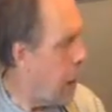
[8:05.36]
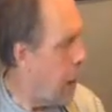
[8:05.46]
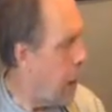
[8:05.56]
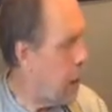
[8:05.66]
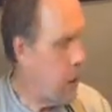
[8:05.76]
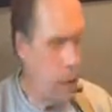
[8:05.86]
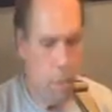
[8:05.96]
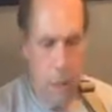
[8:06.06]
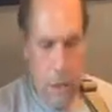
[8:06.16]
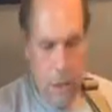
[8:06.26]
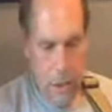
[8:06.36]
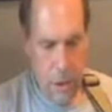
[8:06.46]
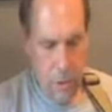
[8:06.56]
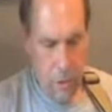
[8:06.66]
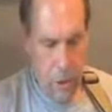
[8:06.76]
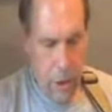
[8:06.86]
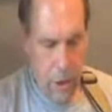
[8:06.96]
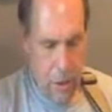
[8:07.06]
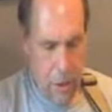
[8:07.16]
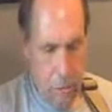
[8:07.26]
and the basic set of
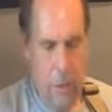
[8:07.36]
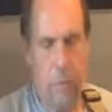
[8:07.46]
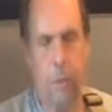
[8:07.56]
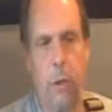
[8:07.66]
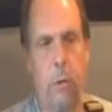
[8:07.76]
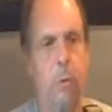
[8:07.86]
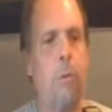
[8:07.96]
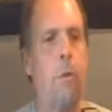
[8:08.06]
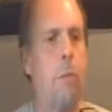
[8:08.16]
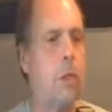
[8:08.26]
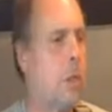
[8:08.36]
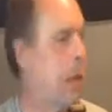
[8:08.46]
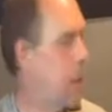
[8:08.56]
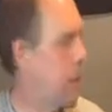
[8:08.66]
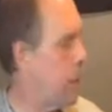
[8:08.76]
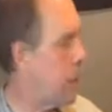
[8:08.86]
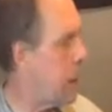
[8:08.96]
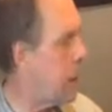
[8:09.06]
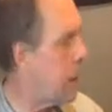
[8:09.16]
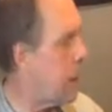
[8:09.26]
triads that we can build from a scale
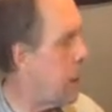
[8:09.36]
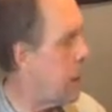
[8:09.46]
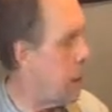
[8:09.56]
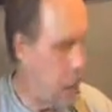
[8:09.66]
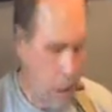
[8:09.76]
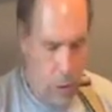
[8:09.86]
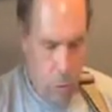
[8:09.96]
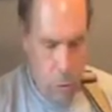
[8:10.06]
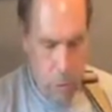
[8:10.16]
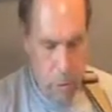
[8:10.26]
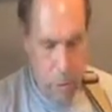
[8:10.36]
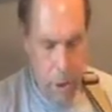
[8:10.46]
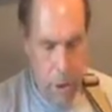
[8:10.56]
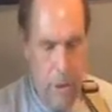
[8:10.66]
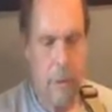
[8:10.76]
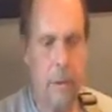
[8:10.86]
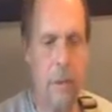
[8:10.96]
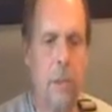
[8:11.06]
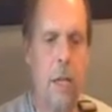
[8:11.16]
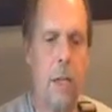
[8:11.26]
is formed by
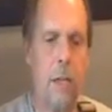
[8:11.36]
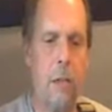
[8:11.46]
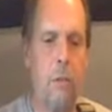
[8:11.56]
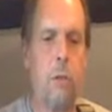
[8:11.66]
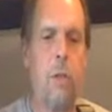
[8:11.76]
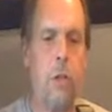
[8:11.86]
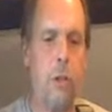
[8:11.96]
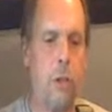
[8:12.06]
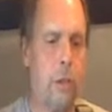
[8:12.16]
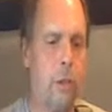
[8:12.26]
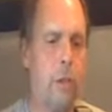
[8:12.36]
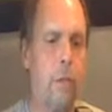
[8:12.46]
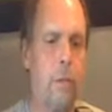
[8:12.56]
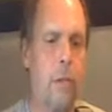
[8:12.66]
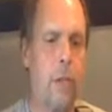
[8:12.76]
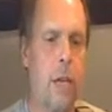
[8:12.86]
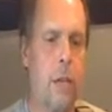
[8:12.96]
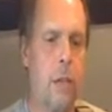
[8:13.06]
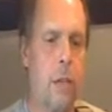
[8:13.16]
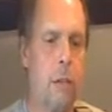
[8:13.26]
stacking alternate notes of the
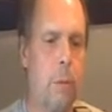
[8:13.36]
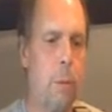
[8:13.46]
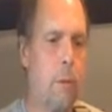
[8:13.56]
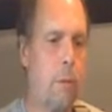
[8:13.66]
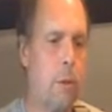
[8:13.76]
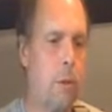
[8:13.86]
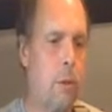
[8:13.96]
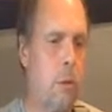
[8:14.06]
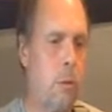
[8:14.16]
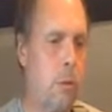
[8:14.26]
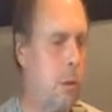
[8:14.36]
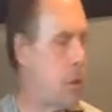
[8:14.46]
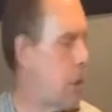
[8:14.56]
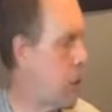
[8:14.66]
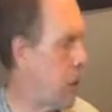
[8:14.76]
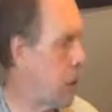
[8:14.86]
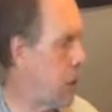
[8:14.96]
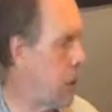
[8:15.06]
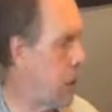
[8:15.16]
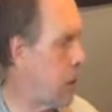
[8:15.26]
scale. So if we want to build a chord starting on
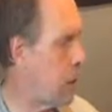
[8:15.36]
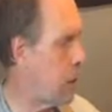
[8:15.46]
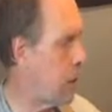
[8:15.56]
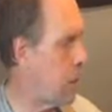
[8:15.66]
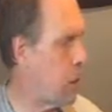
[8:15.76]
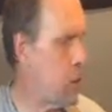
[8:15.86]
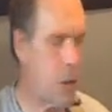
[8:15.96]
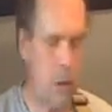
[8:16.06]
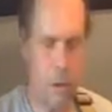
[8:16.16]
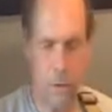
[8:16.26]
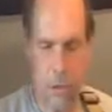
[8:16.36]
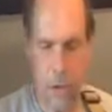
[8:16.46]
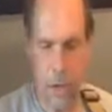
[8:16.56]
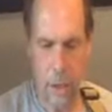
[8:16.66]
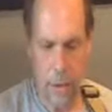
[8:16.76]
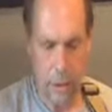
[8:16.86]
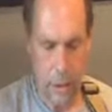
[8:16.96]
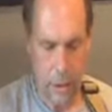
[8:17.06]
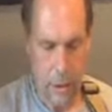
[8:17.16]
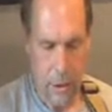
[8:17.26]
the first note of the scale,
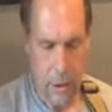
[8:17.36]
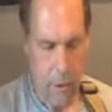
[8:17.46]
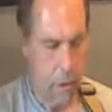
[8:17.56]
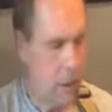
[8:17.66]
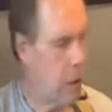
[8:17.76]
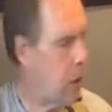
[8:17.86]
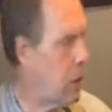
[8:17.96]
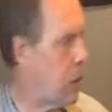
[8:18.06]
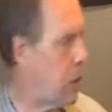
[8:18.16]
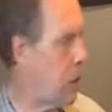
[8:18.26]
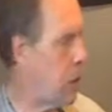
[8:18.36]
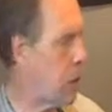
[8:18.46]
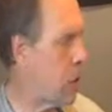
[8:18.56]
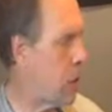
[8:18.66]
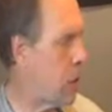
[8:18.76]
we take the first,